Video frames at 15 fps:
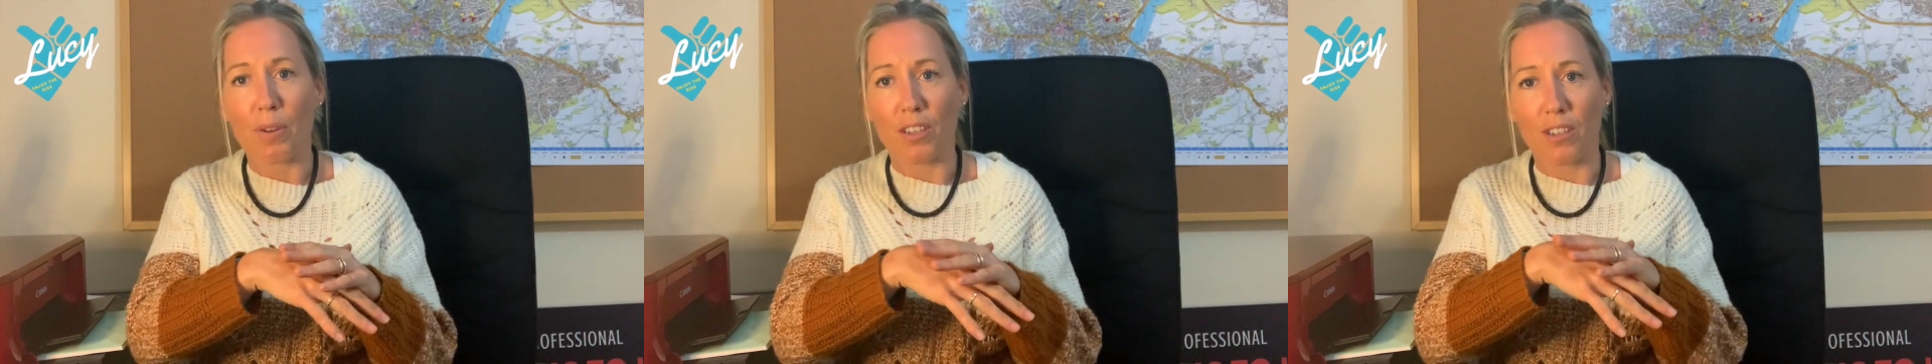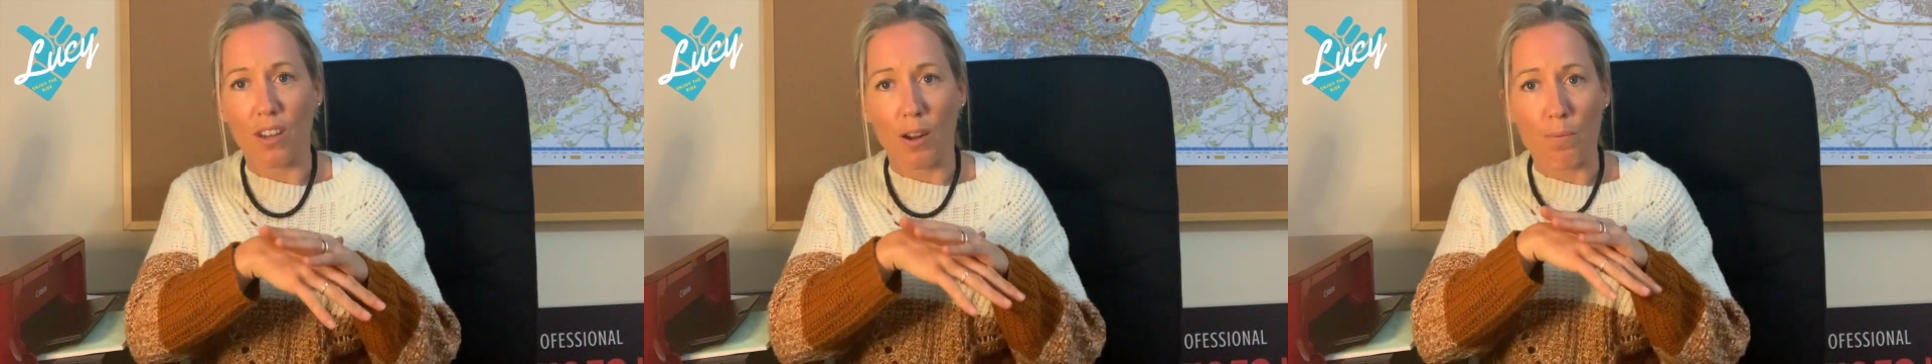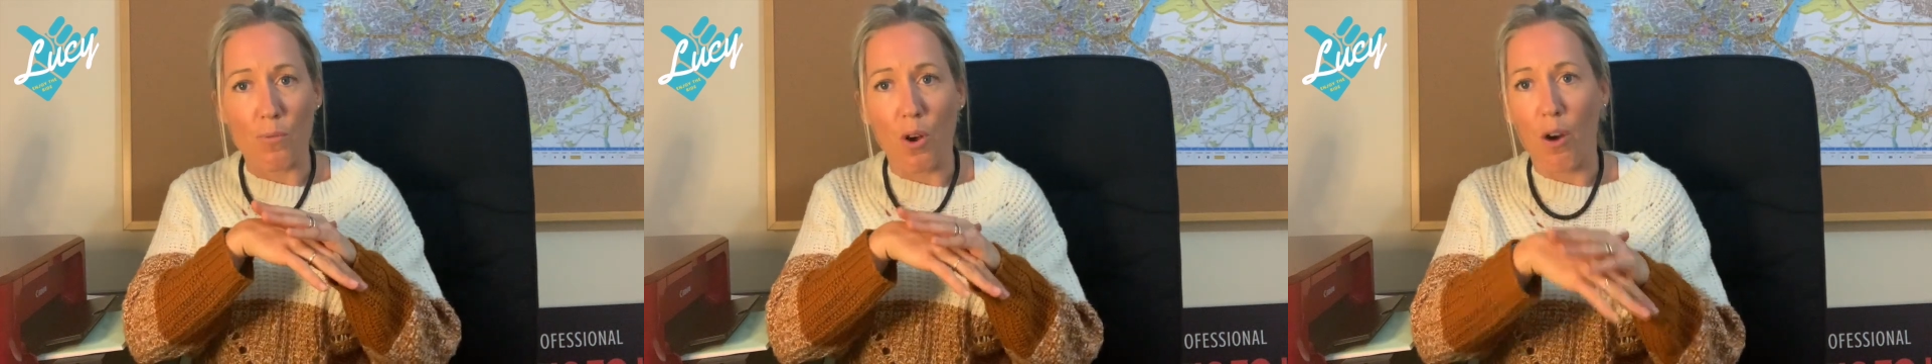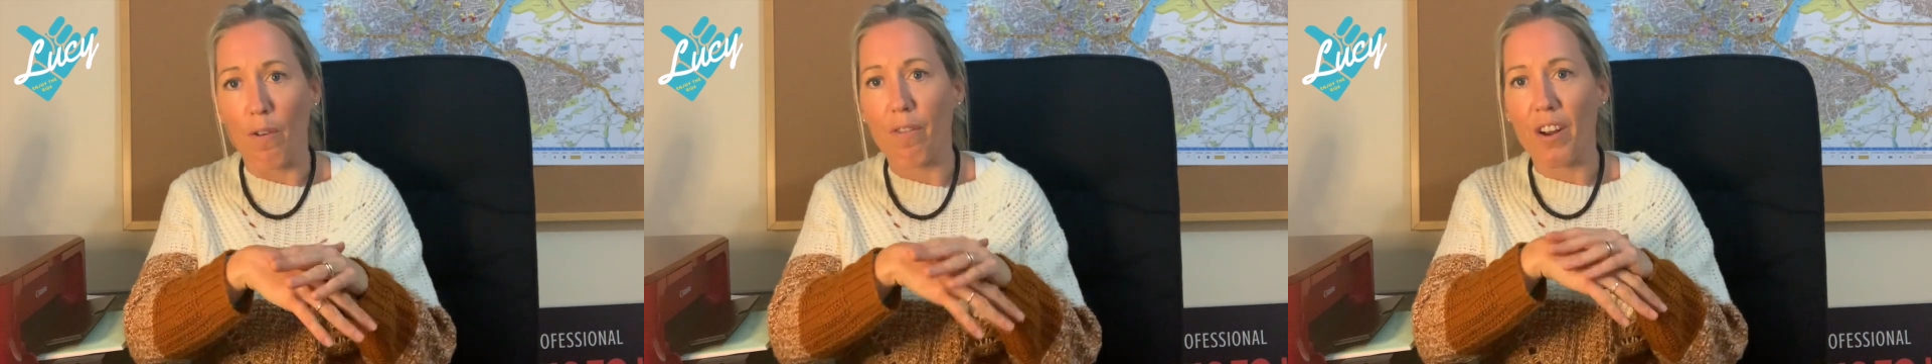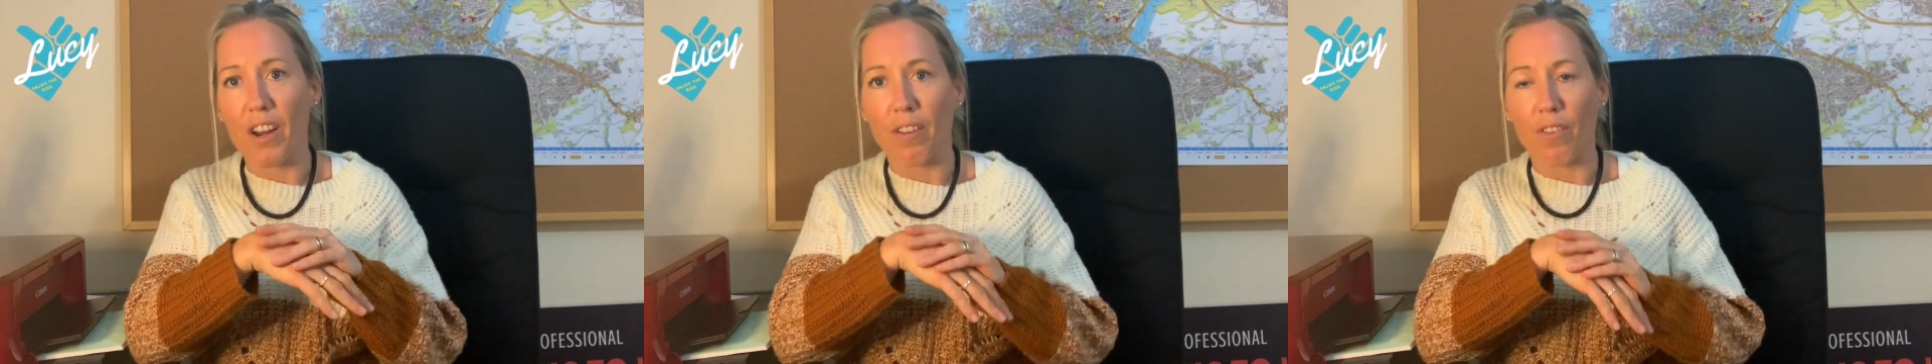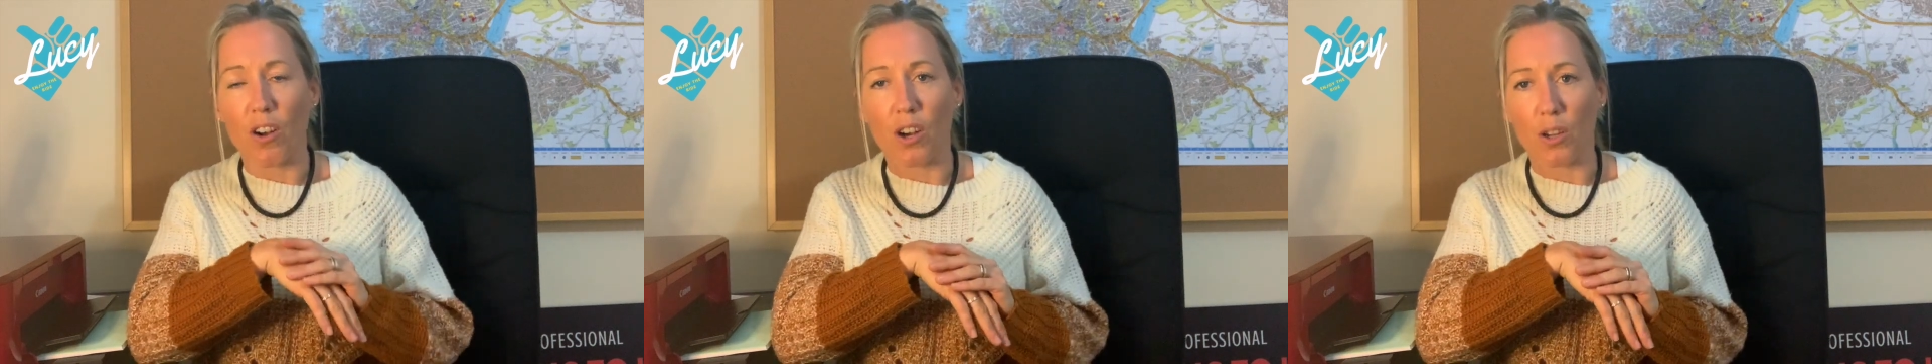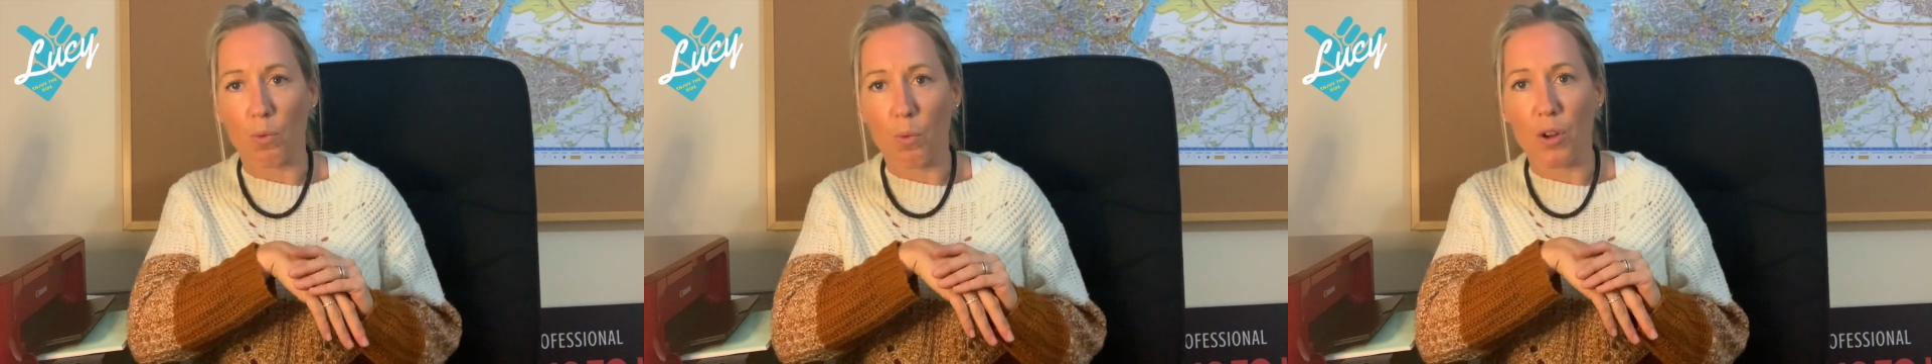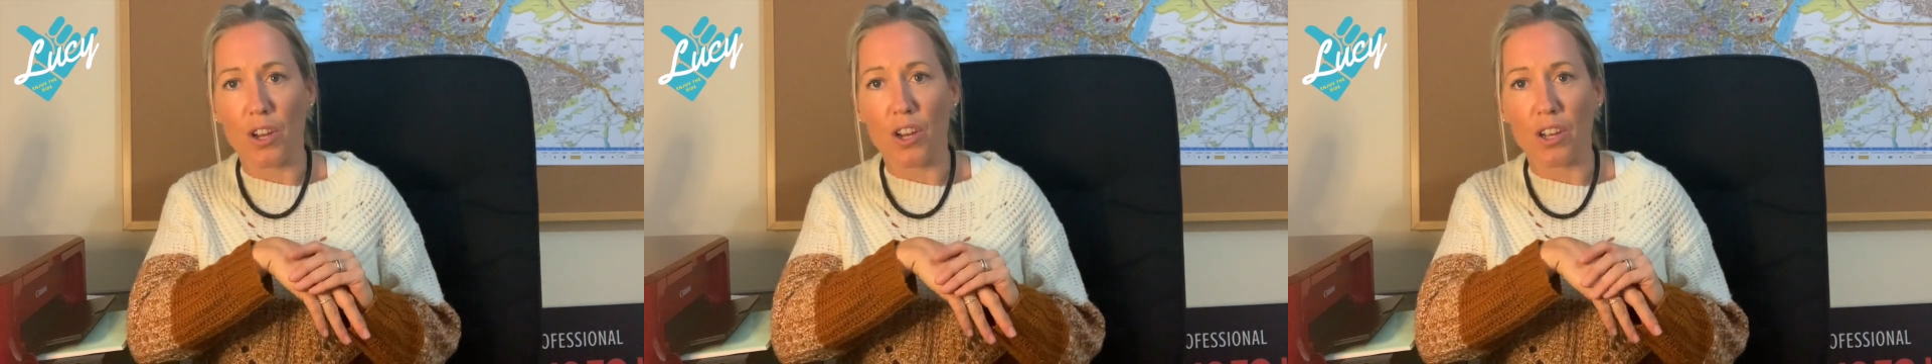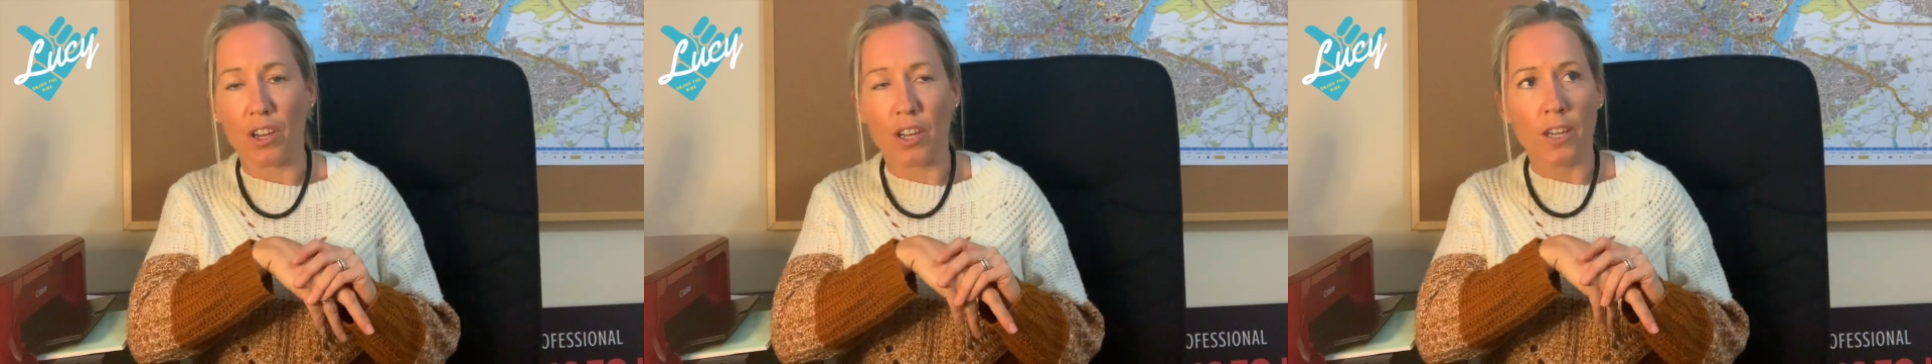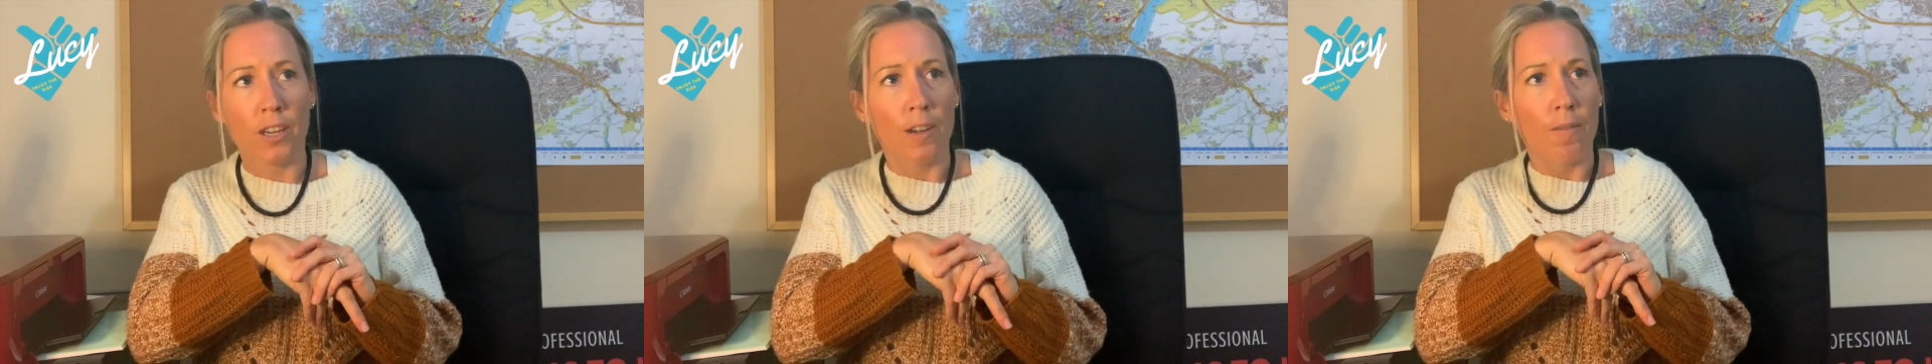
and I'm not afraid of hard work,